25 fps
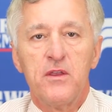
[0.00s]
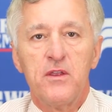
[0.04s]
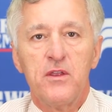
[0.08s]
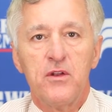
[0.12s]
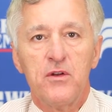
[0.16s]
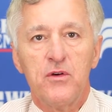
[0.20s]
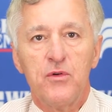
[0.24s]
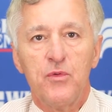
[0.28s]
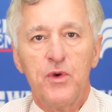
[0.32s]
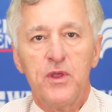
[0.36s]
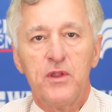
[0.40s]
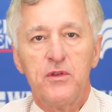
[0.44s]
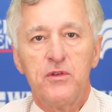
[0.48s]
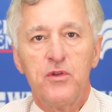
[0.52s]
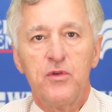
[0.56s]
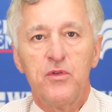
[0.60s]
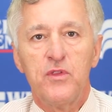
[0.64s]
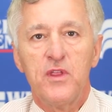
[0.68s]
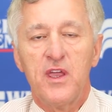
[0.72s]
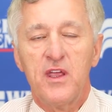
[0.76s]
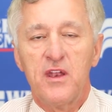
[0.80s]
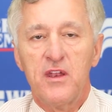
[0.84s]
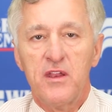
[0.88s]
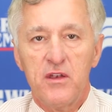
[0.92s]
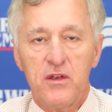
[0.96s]
We do
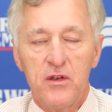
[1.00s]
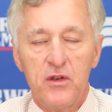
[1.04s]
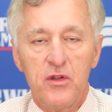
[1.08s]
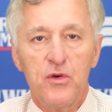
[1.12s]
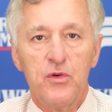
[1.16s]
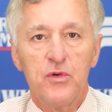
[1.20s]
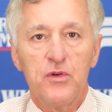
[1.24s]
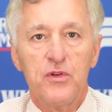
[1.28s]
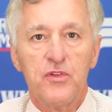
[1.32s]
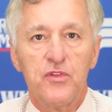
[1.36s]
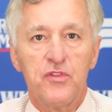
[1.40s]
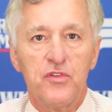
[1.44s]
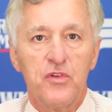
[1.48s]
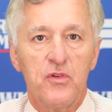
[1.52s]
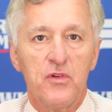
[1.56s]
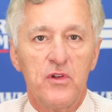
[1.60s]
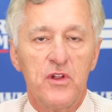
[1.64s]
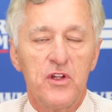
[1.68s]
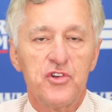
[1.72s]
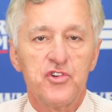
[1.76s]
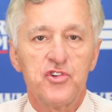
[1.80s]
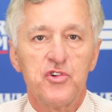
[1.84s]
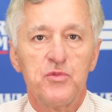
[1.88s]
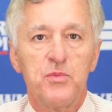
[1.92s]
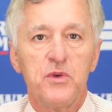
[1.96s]
that at noon, and so
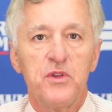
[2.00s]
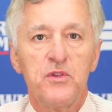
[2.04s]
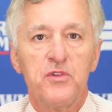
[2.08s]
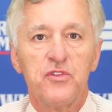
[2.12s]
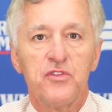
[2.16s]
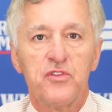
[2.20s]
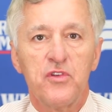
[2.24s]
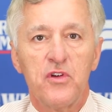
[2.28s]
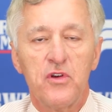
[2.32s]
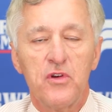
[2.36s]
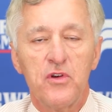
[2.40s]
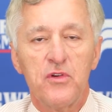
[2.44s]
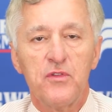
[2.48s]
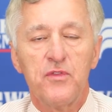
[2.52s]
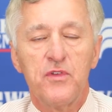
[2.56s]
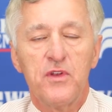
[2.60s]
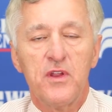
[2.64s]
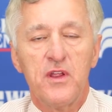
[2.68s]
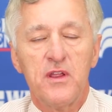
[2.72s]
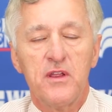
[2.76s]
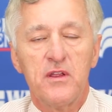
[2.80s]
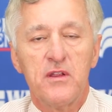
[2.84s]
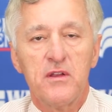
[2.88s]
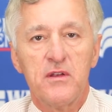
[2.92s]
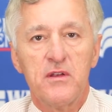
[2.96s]
lunch will be served,
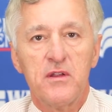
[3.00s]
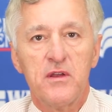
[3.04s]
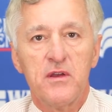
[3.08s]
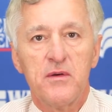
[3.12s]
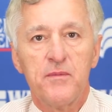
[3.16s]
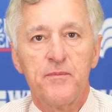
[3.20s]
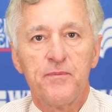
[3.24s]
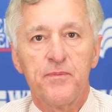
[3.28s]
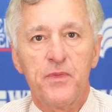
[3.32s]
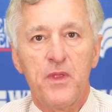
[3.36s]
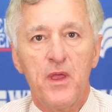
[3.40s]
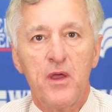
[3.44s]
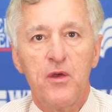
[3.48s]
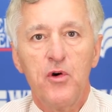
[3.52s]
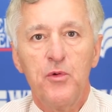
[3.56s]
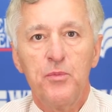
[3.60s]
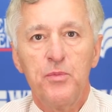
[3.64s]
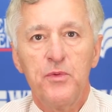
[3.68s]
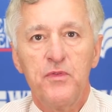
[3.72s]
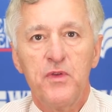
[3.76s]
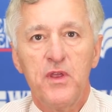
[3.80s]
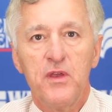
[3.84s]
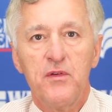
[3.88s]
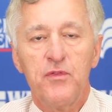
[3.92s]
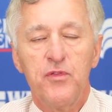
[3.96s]
and I
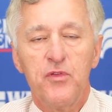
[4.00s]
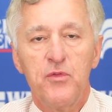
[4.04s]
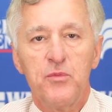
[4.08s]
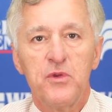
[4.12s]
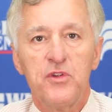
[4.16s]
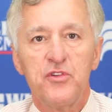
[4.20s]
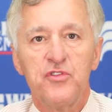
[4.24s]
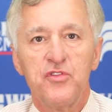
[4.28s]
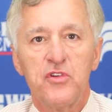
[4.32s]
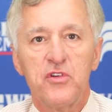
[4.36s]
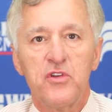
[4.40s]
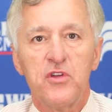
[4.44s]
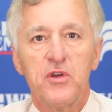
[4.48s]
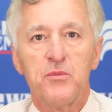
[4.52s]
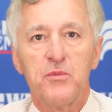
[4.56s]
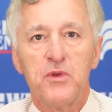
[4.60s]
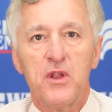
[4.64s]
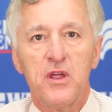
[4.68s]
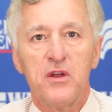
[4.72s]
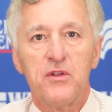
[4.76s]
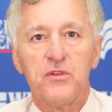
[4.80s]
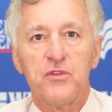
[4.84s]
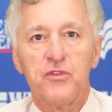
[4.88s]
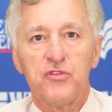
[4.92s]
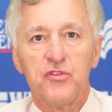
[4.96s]
hope if you have a few minutes, you'll come
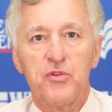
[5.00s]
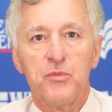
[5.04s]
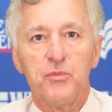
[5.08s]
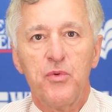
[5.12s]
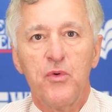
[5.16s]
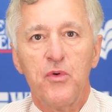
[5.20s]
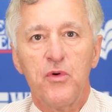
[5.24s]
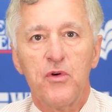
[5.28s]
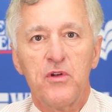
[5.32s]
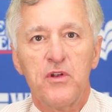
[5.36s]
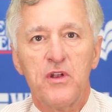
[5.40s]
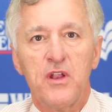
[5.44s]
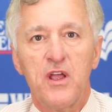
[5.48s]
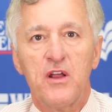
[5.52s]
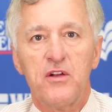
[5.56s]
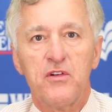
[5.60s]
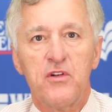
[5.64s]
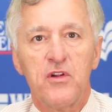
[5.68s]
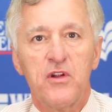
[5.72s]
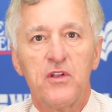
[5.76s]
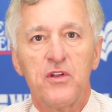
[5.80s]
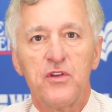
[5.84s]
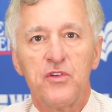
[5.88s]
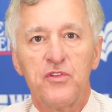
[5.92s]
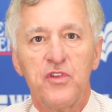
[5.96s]
down and support
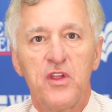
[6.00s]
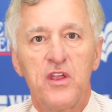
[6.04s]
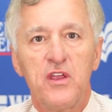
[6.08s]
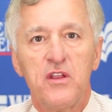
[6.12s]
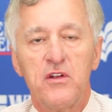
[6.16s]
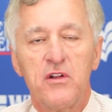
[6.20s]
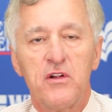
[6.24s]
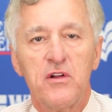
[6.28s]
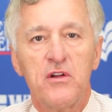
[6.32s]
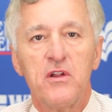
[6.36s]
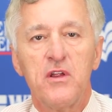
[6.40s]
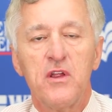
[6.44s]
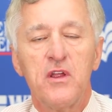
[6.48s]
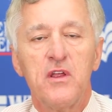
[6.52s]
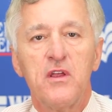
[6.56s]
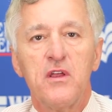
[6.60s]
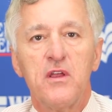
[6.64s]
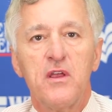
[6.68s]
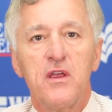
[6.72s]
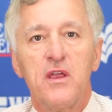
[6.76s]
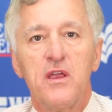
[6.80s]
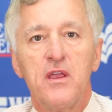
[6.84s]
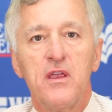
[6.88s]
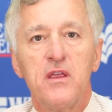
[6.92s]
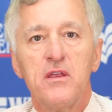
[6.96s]
Dr. Alexander
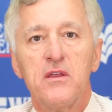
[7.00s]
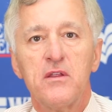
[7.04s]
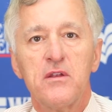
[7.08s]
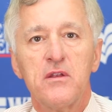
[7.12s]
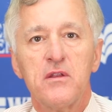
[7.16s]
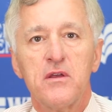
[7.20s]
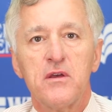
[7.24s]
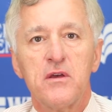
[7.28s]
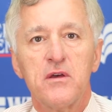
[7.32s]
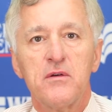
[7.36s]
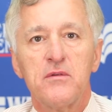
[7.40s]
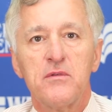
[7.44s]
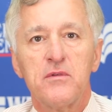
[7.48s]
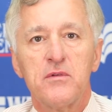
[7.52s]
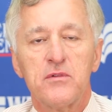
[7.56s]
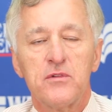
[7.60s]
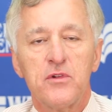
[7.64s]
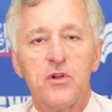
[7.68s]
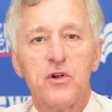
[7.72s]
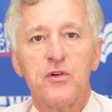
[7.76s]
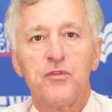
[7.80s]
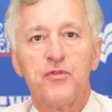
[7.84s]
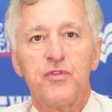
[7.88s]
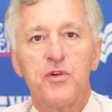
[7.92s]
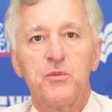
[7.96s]
and
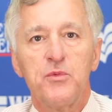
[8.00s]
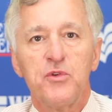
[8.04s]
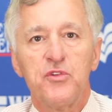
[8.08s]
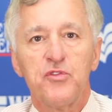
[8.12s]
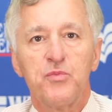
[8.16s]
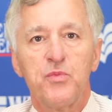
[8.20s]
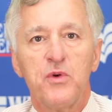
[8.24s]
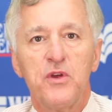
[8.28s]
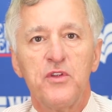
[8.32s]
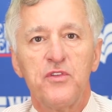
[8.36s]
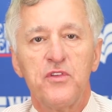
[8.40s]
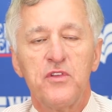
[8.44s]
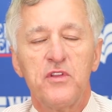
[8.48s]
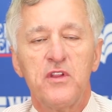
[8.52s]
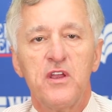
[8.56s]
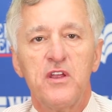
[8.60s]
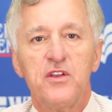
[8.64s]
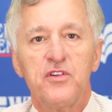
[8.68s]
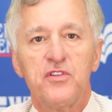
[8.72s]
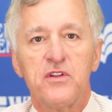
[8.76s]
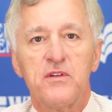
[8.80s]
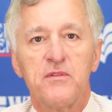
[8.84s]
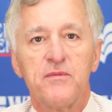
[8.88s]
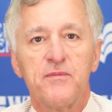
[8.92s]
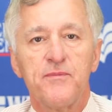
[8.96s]
learn from his
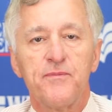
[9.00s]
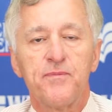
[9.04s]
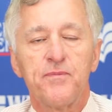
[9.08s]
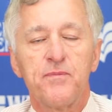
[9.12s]
presentation.